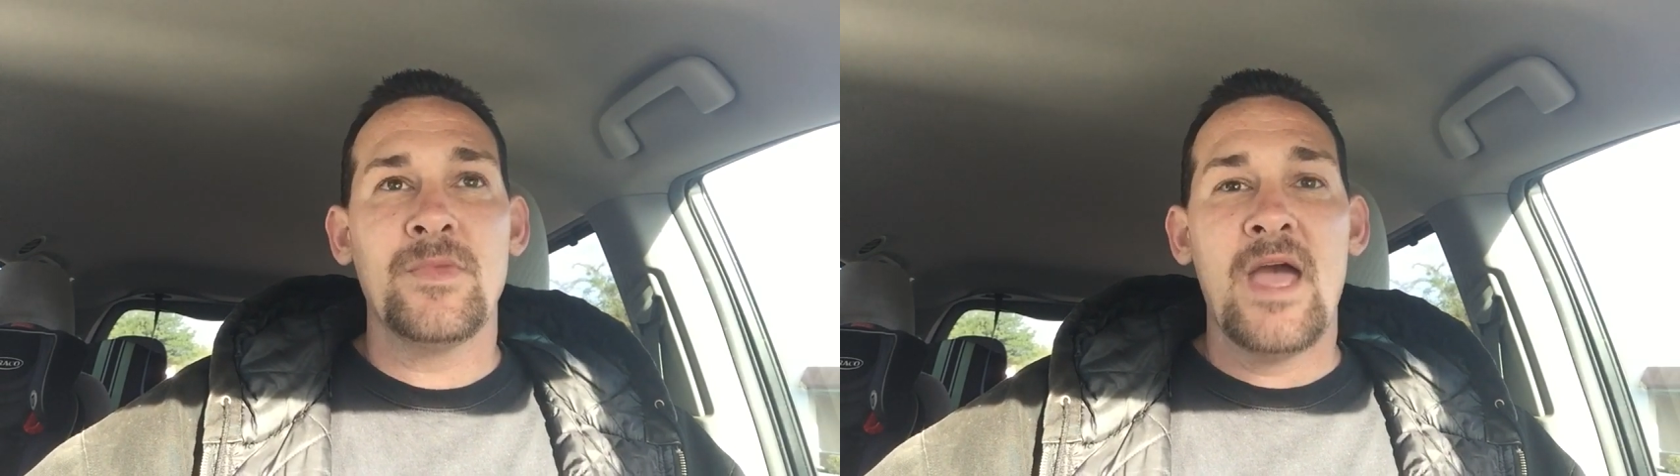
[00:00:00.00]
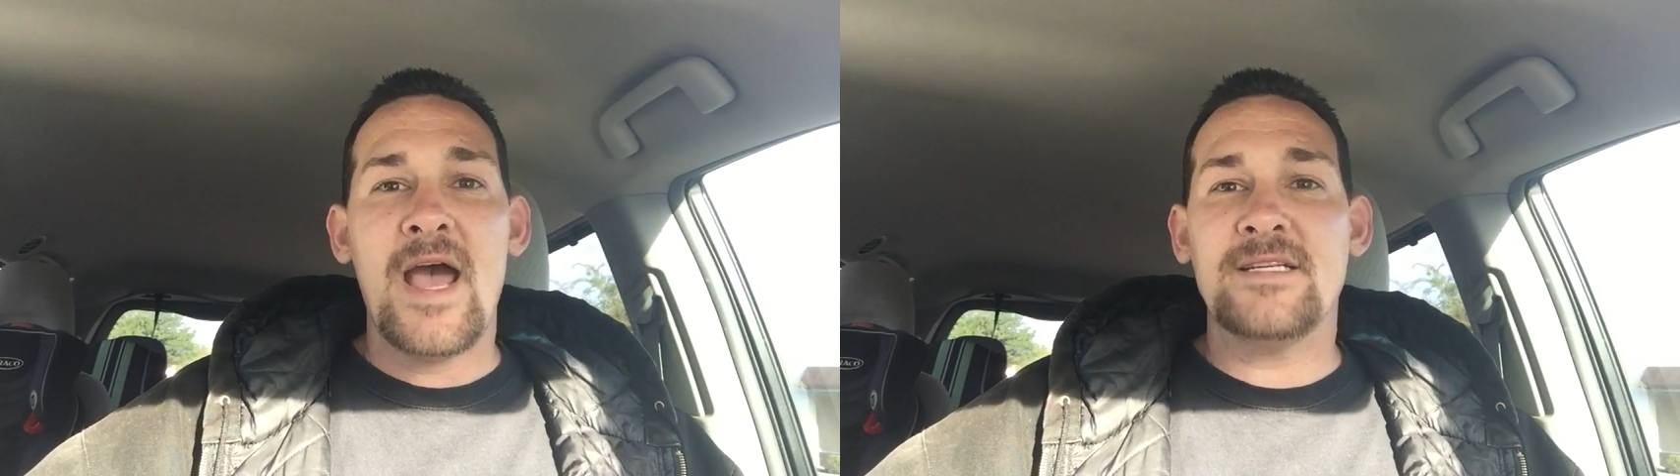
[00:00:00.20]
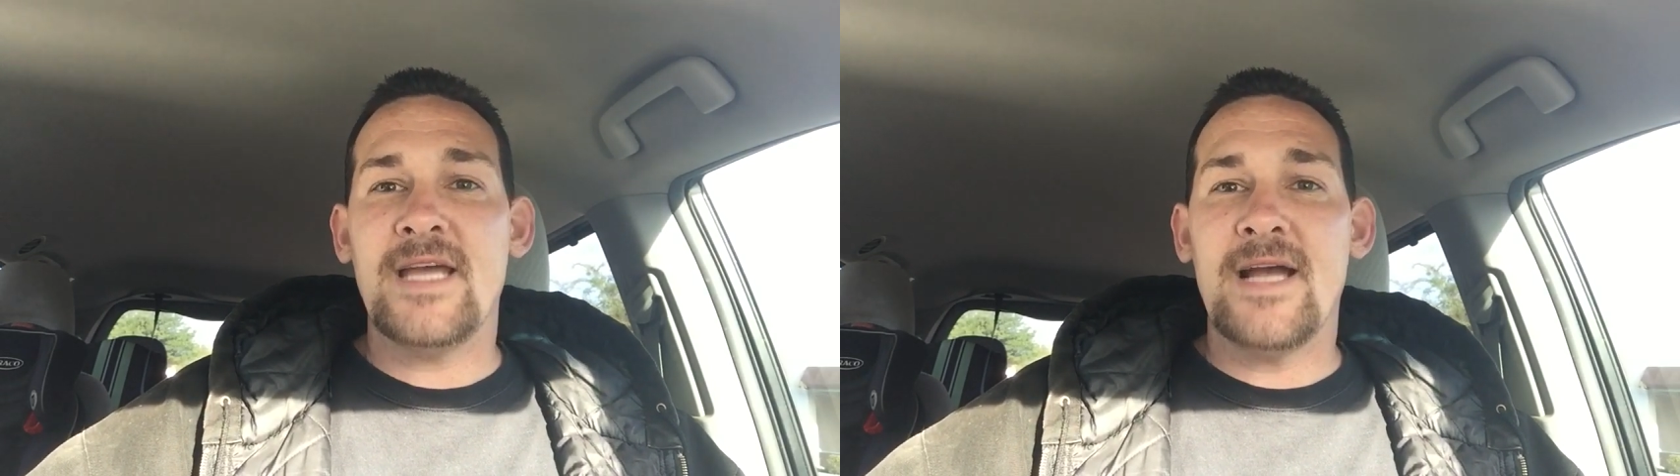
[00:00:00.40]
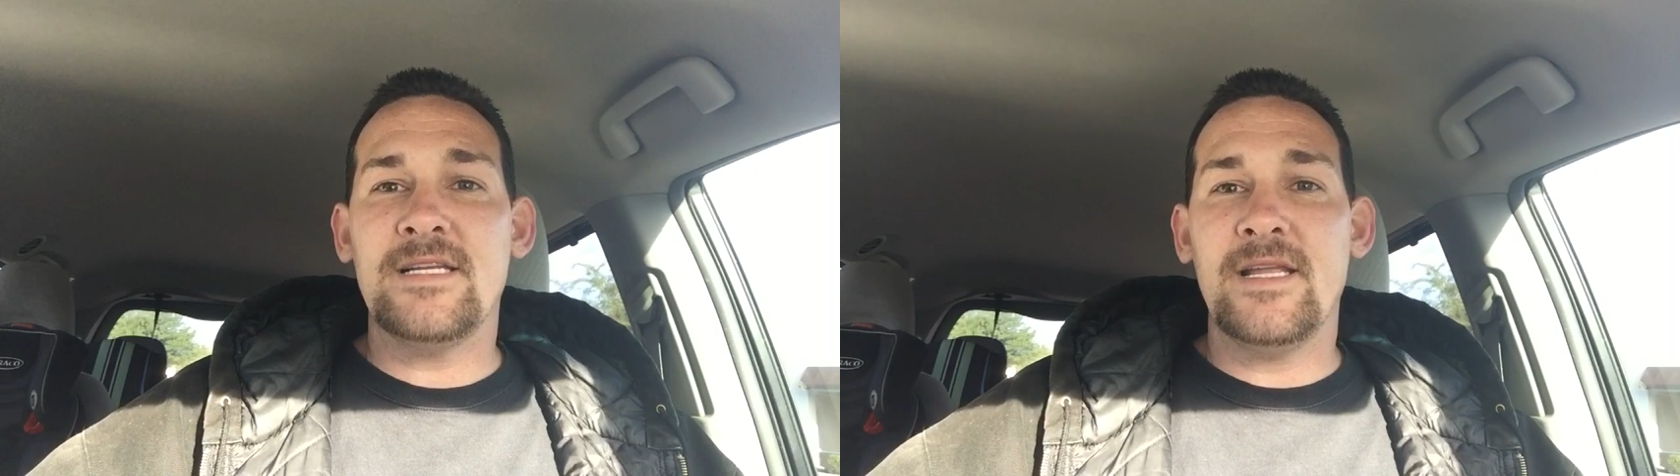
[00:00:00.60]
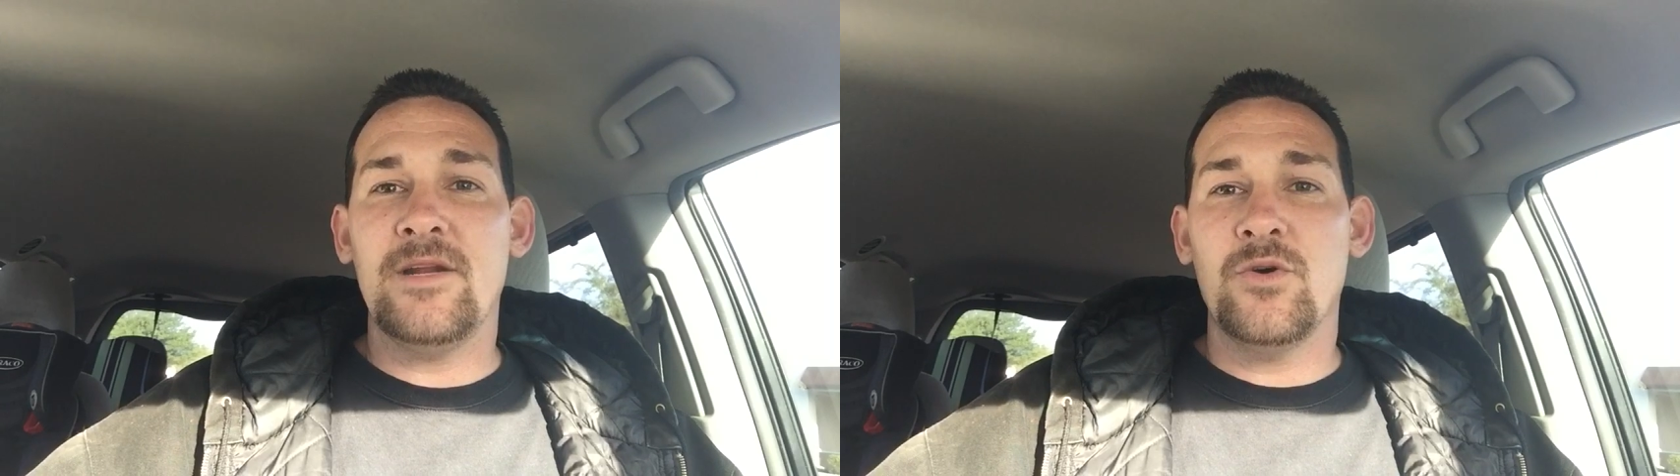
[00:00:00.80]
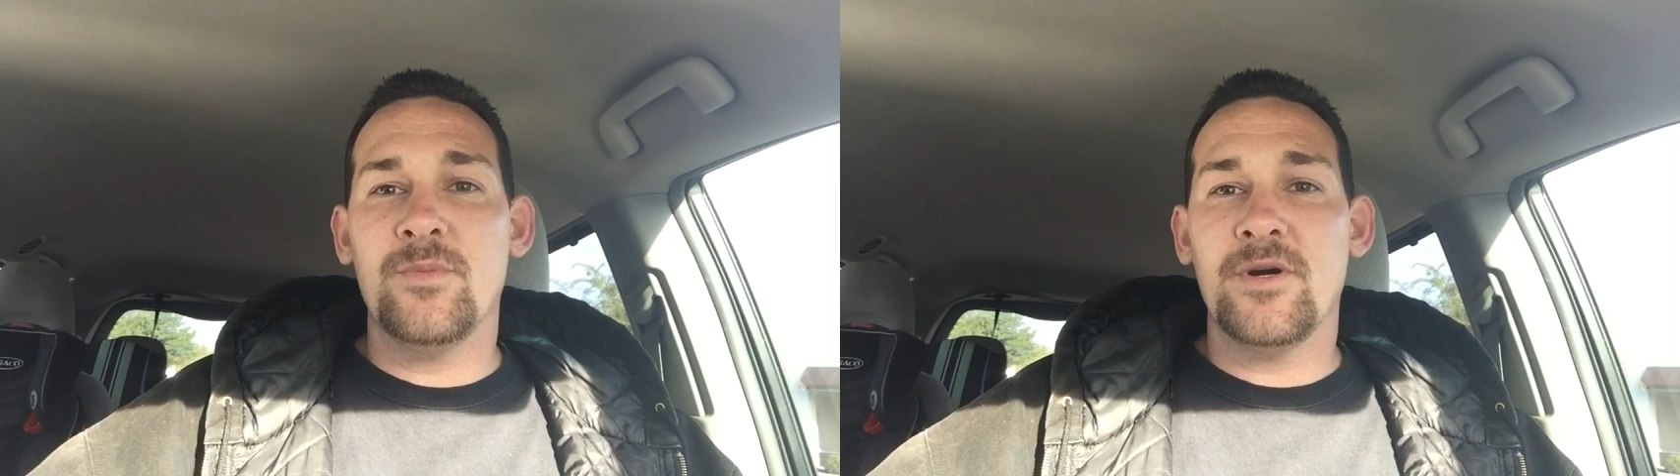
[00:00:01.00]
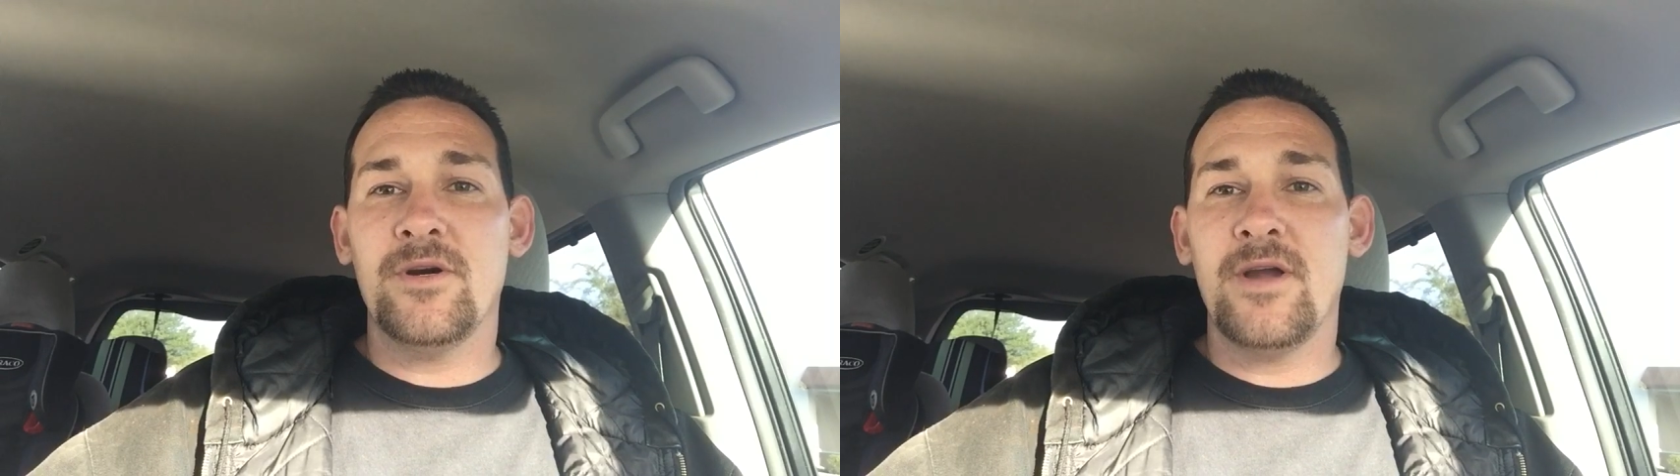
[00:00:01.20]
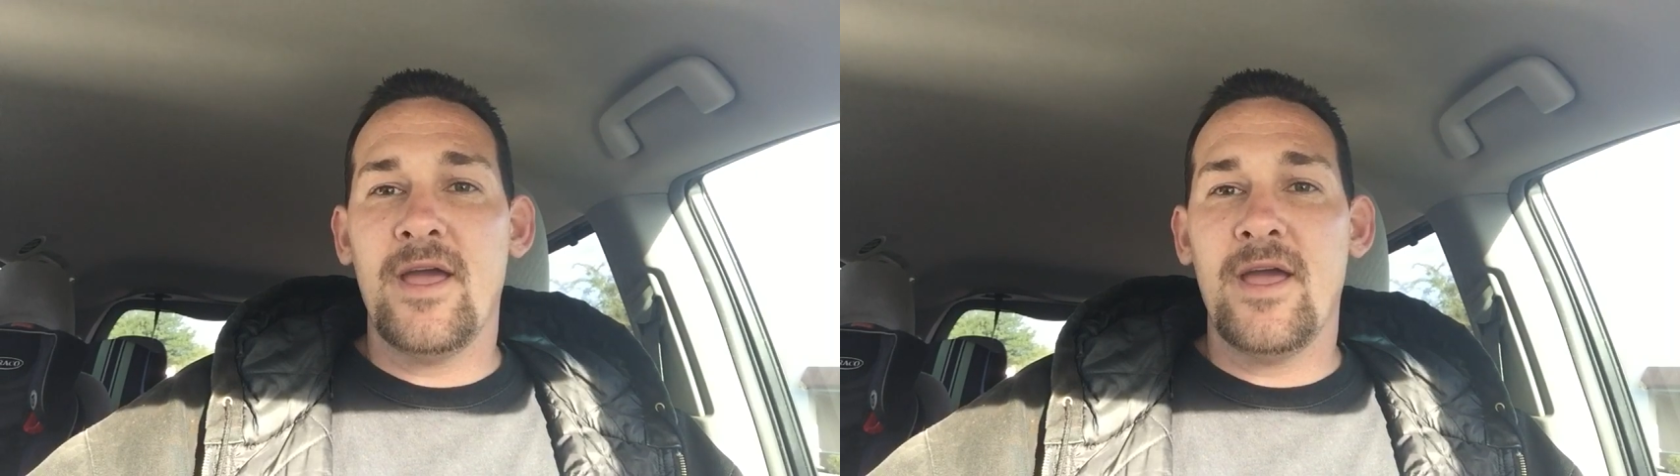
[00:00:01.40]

hashtag delete Uber